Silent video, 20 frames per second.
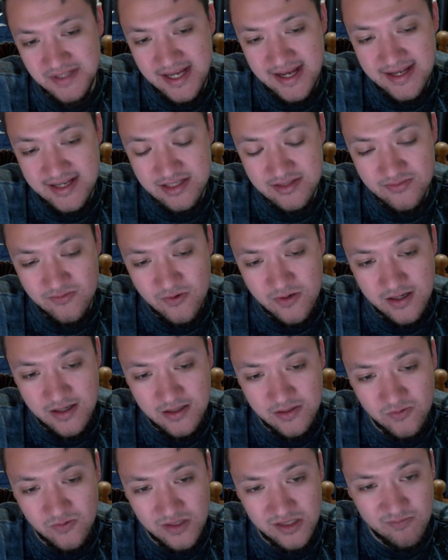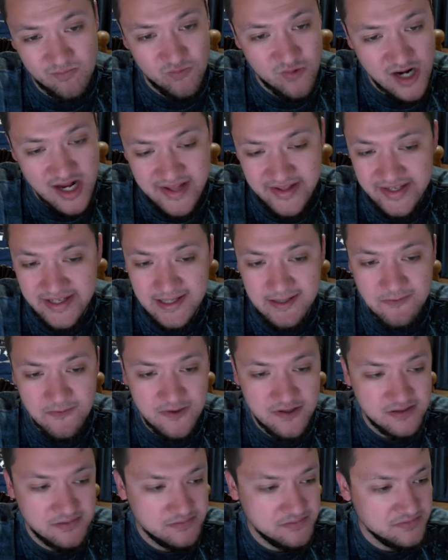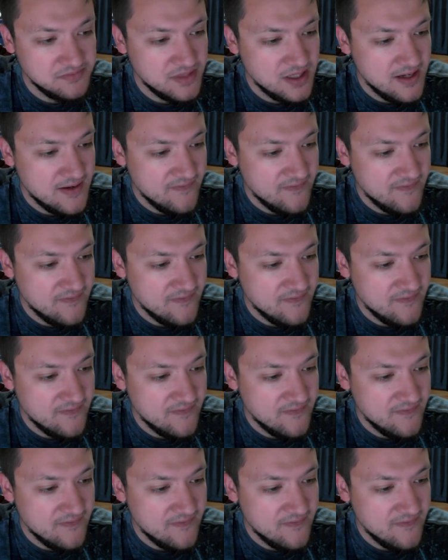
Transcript: As well with Brandon Ingram,